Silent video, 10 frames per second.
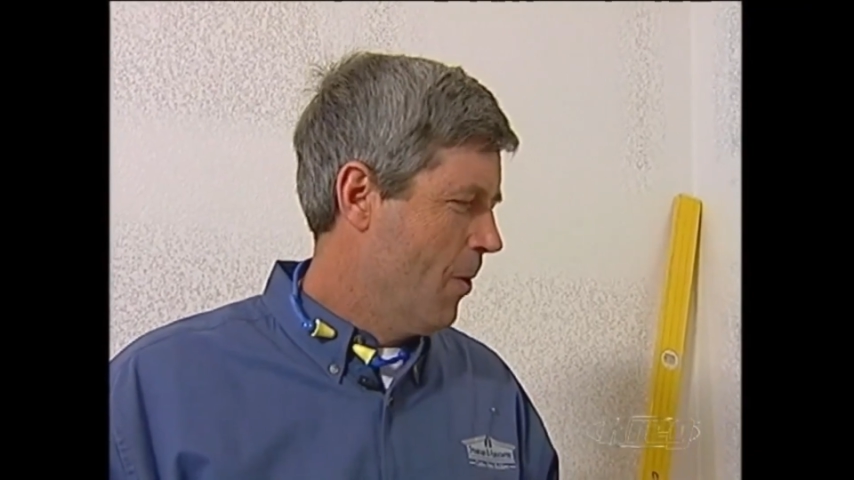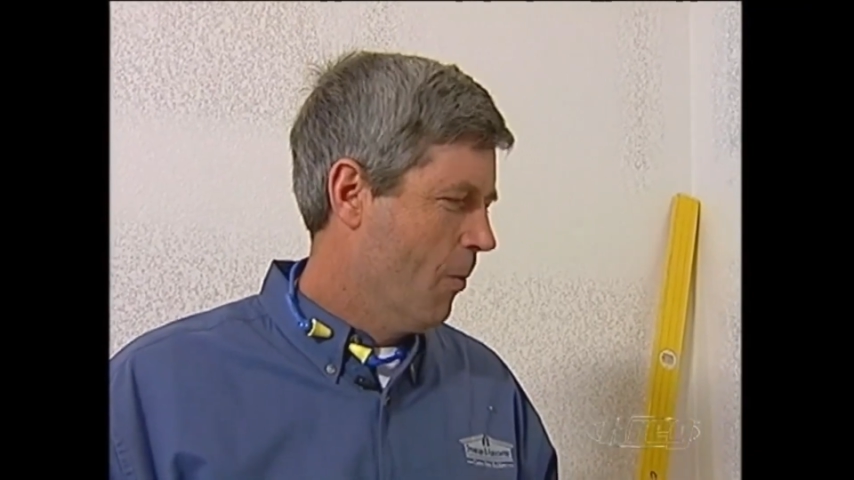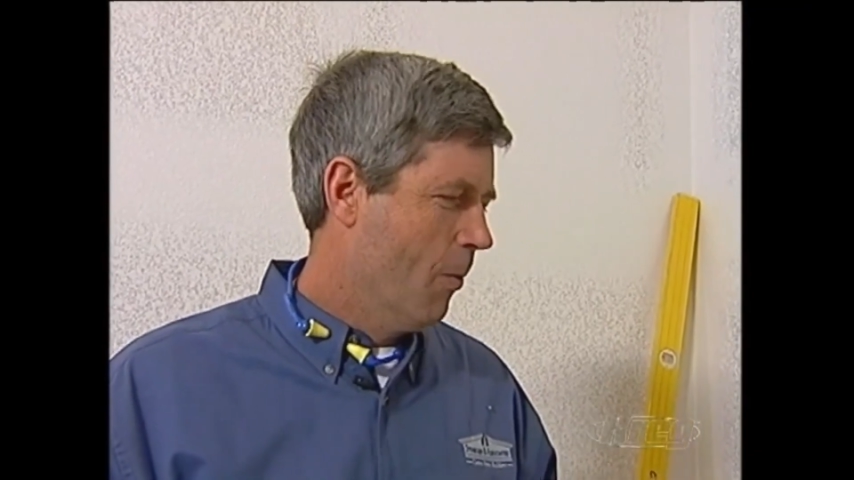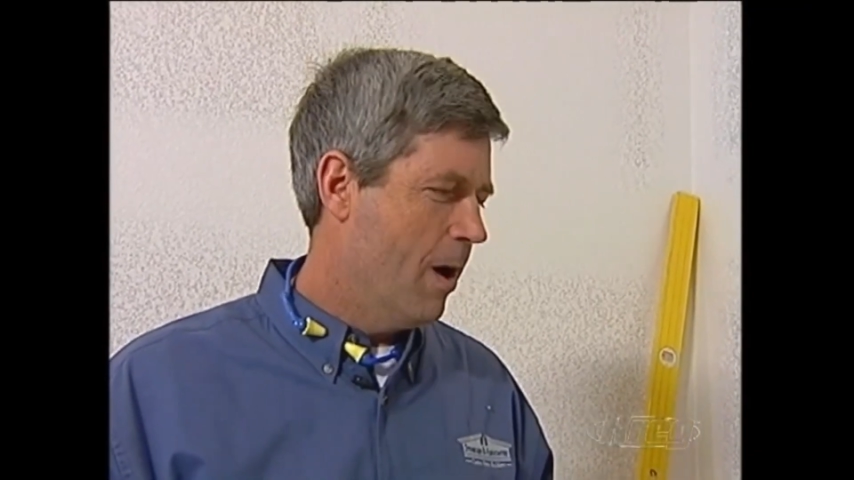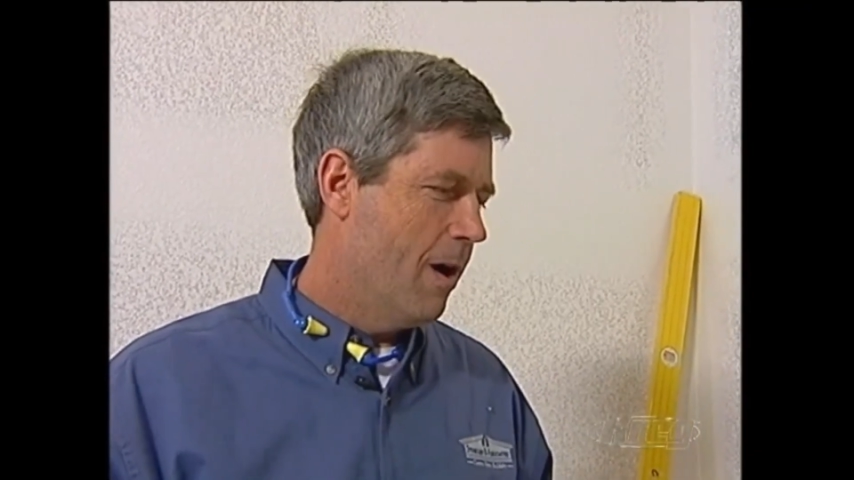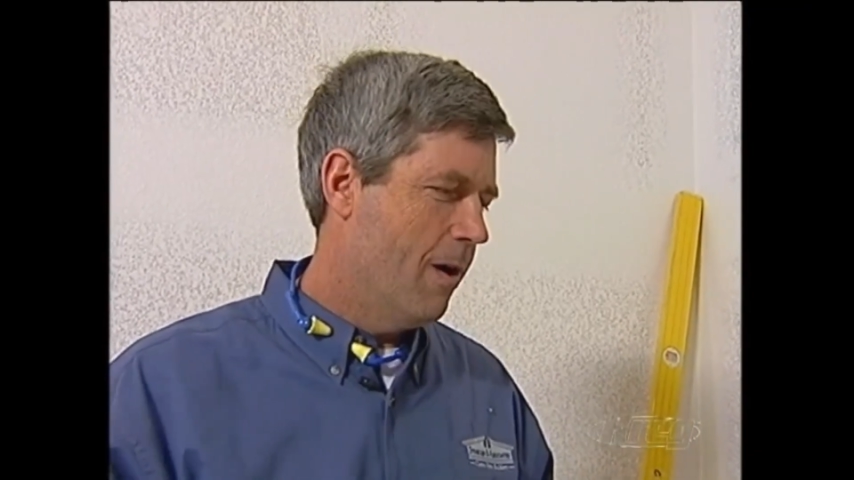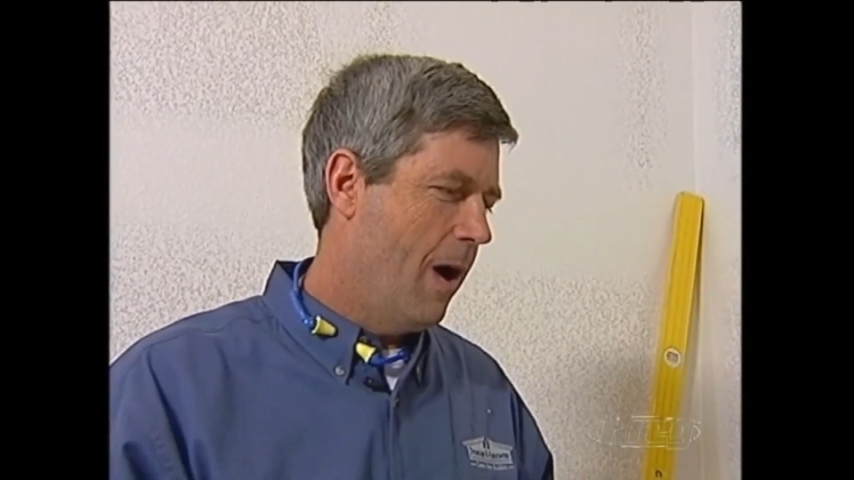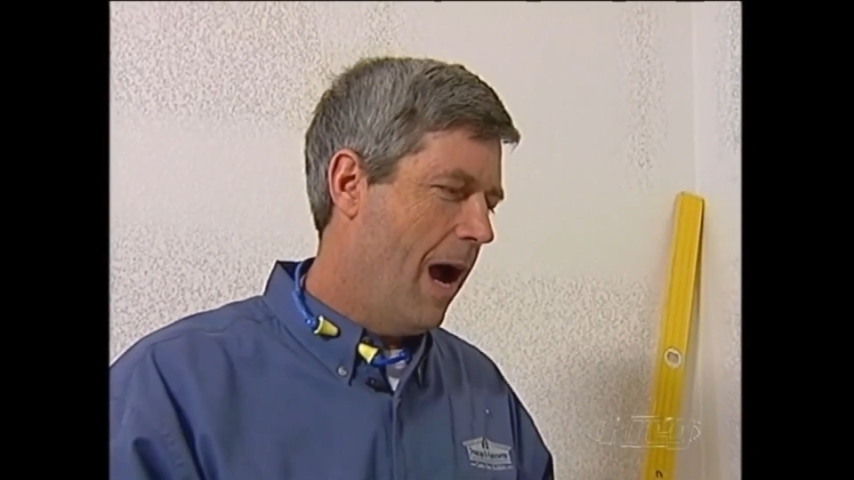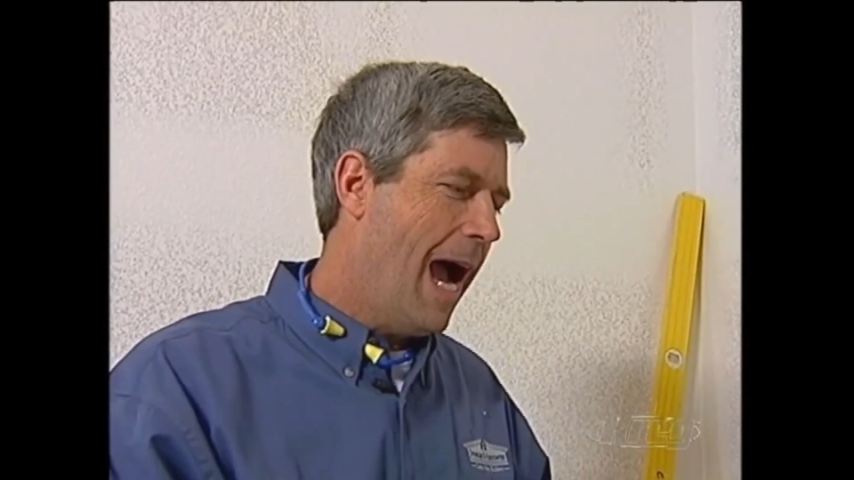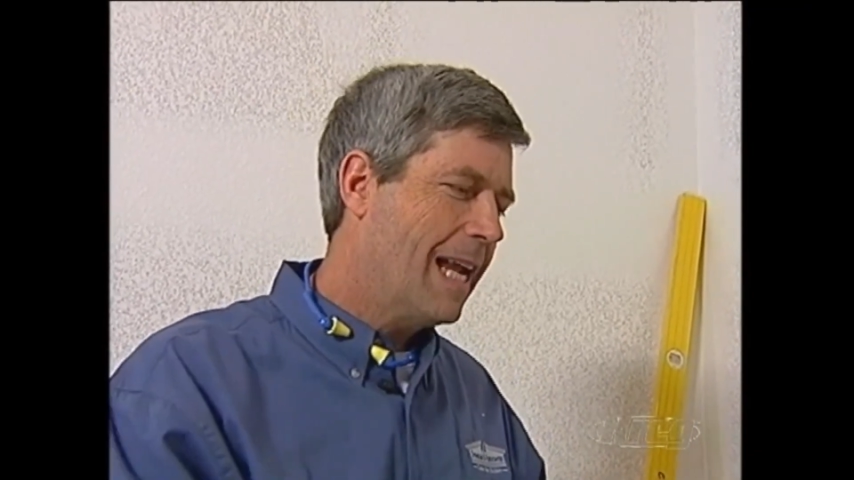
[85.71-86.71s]

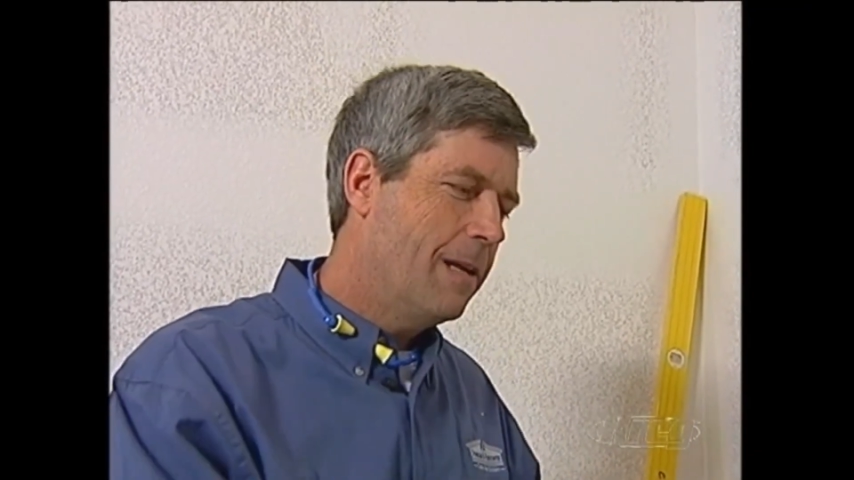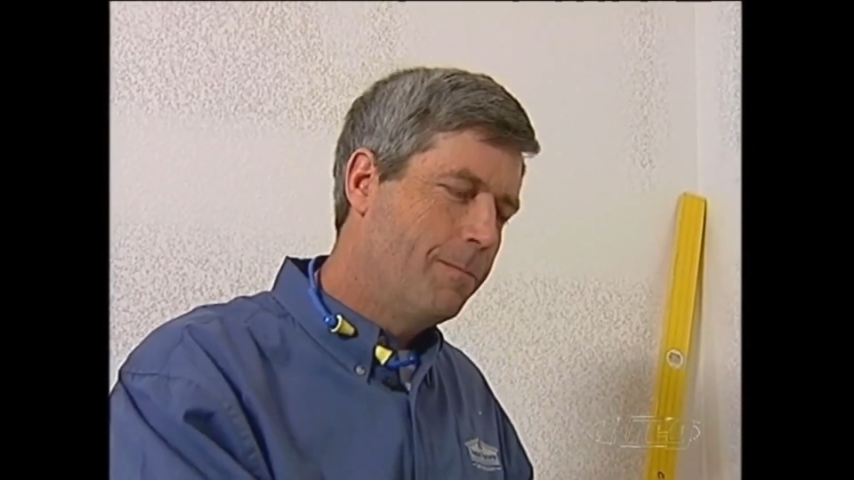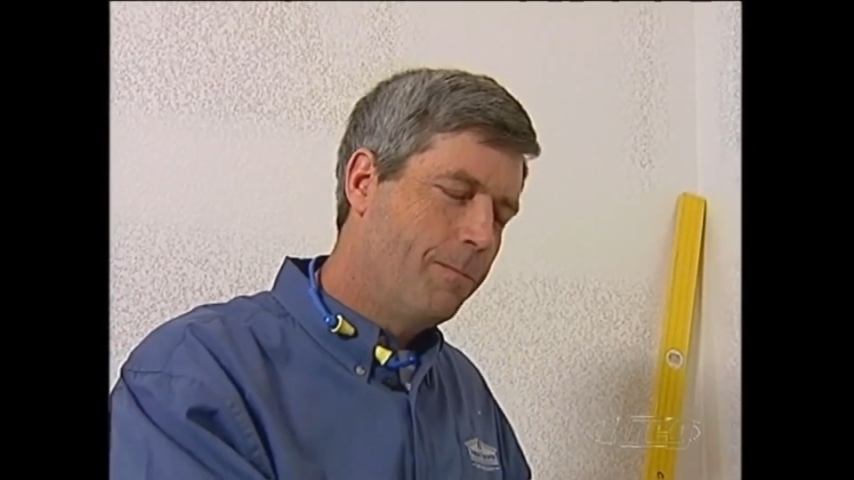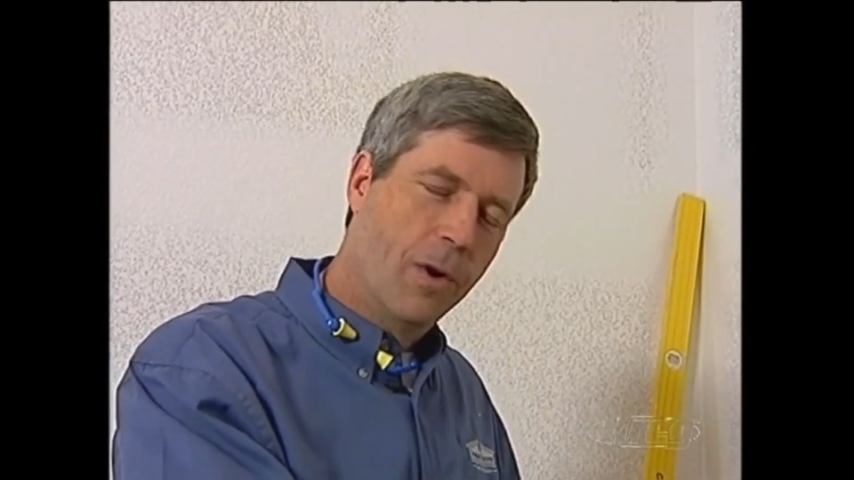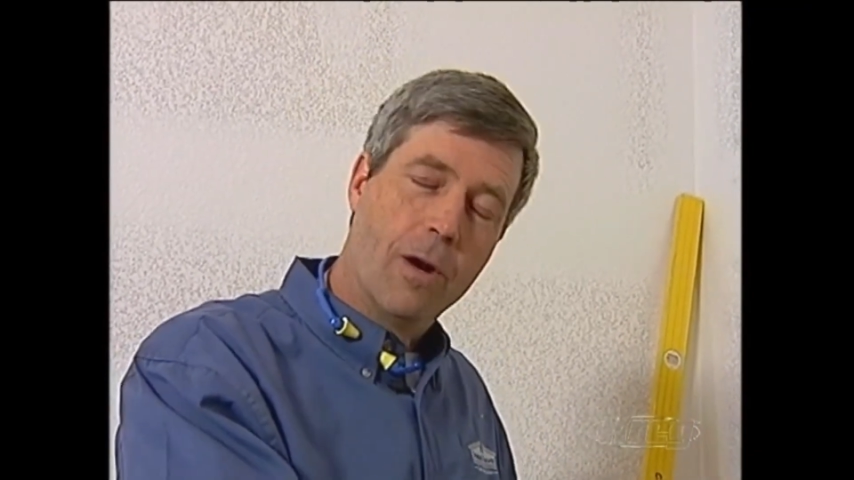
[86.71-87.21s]
where I can put